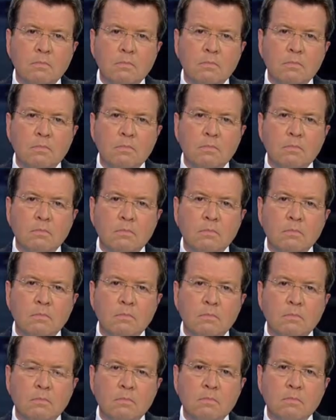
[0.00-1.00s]

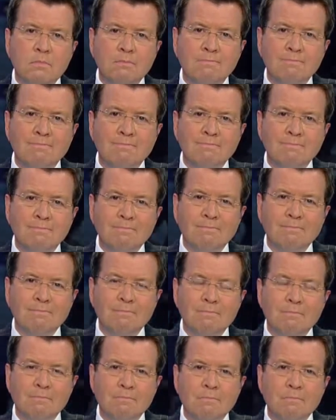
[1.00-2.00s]

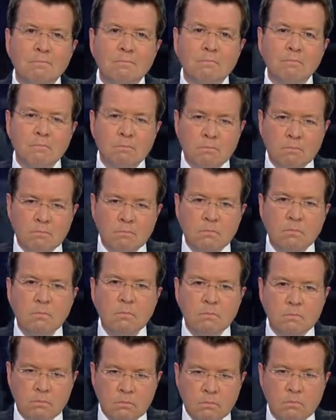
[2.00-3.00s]

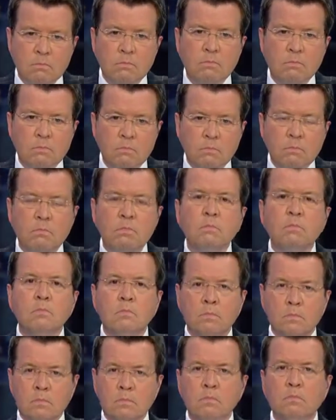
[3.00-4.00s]

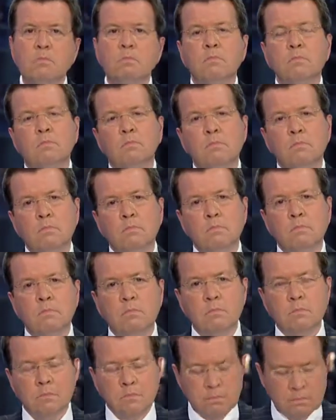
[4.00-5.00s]

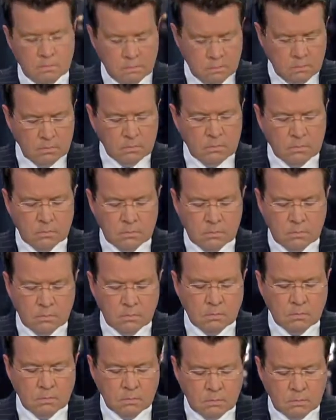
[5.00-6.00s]

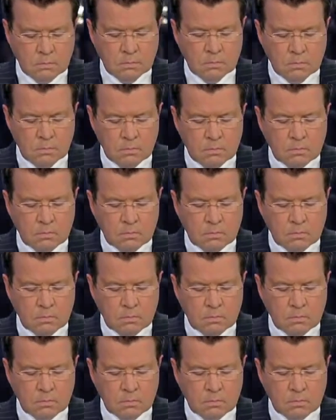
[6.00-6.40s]
The person shown says nothing.